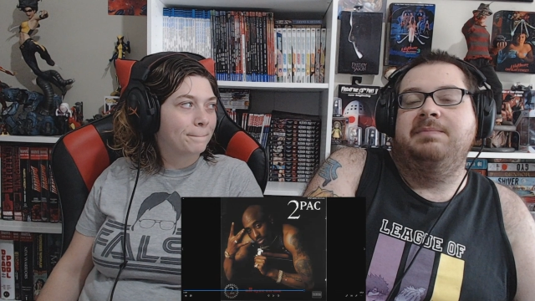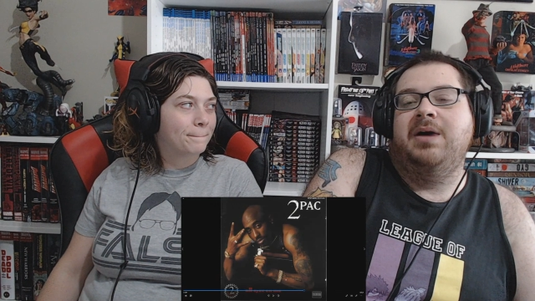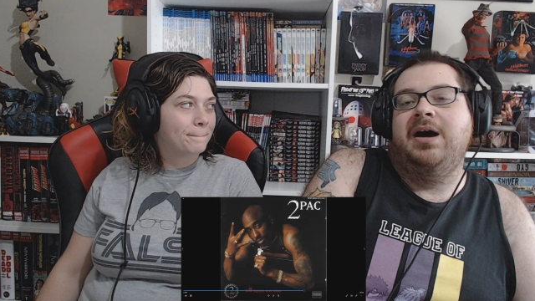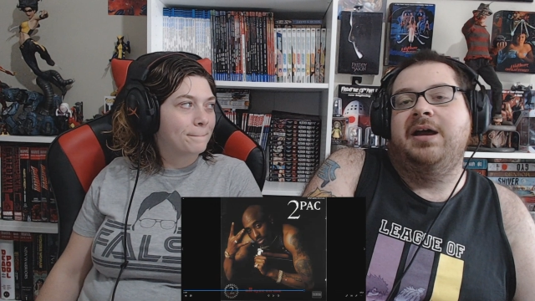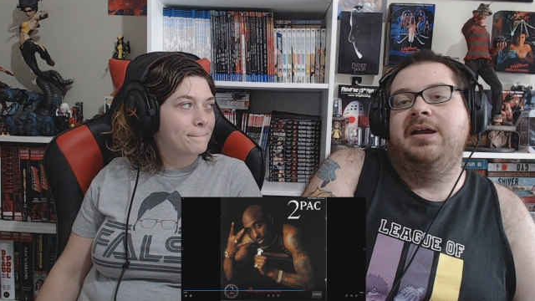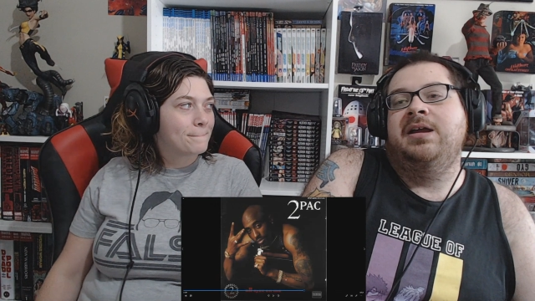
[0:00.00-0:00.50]
Speaker 1: in
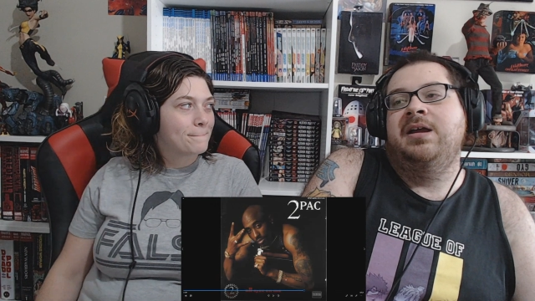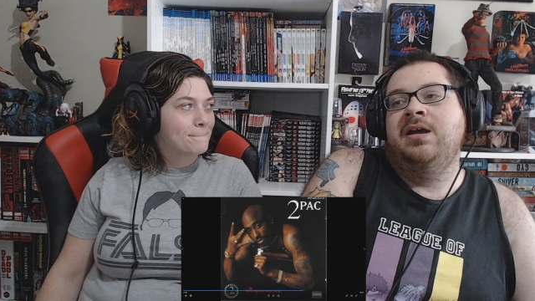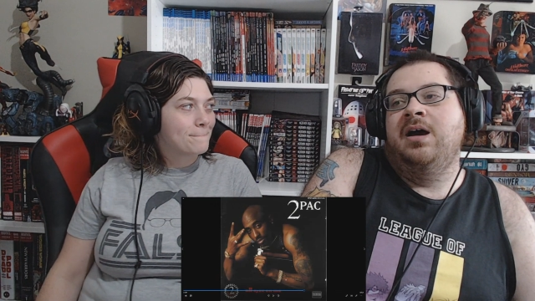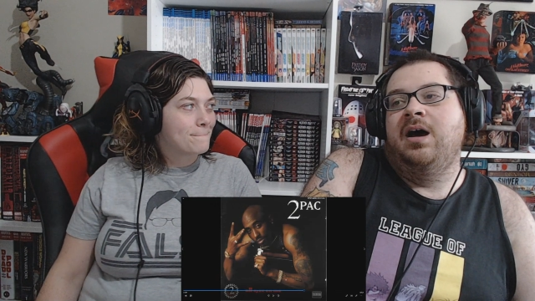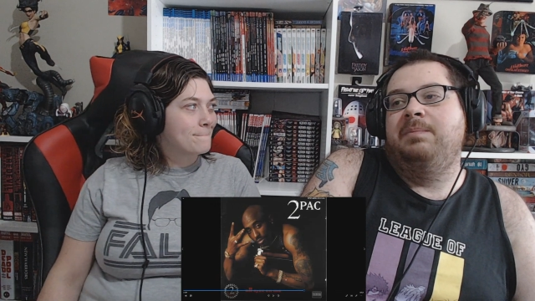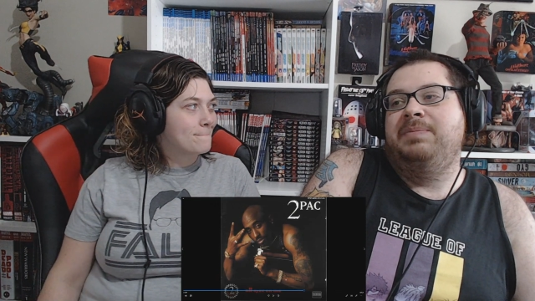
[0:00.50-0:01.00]
my
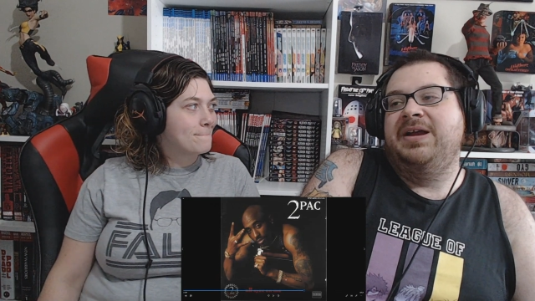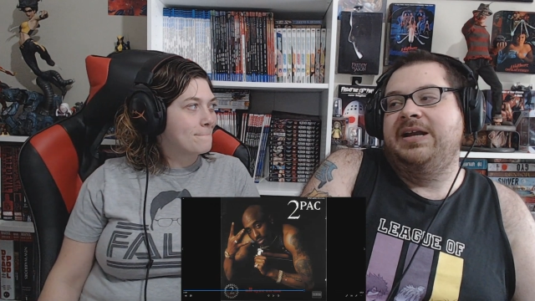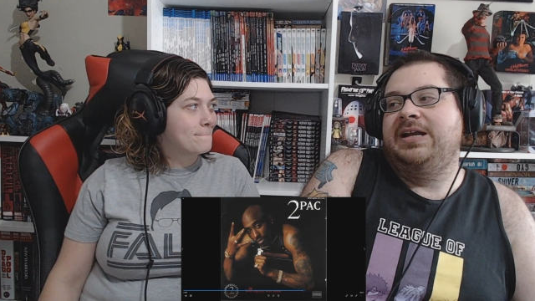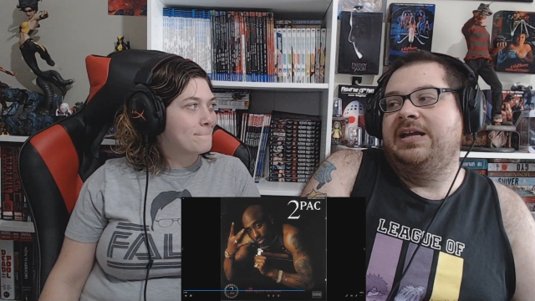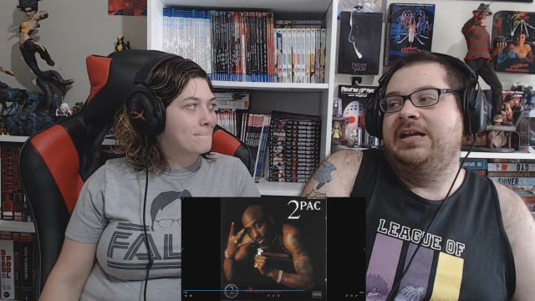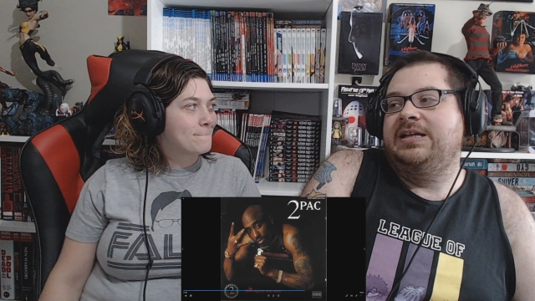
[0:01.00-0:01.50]

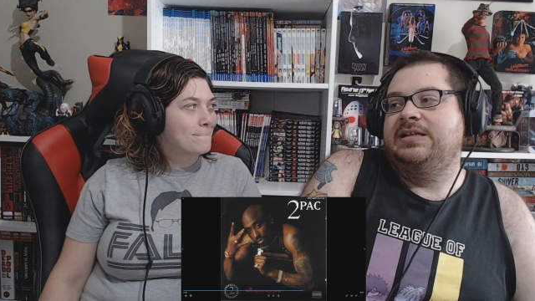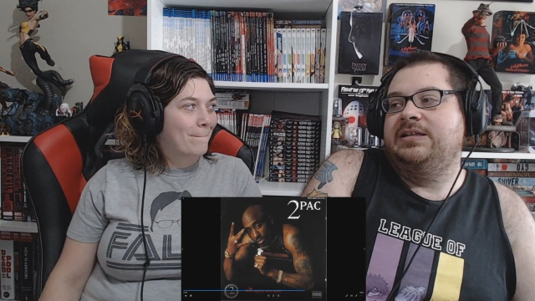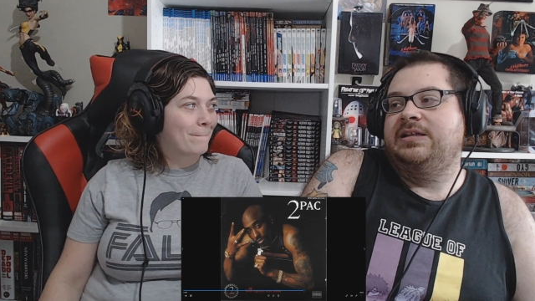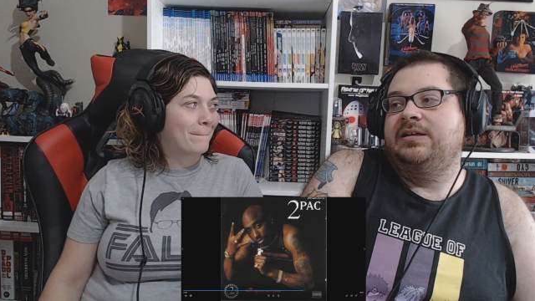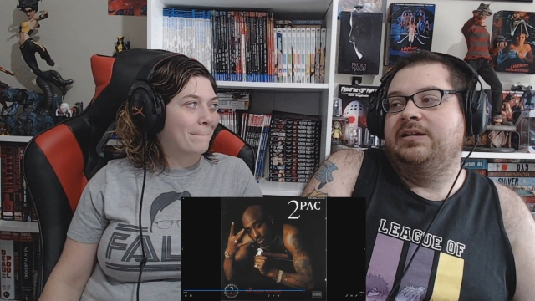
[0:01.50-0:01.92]
opinion, his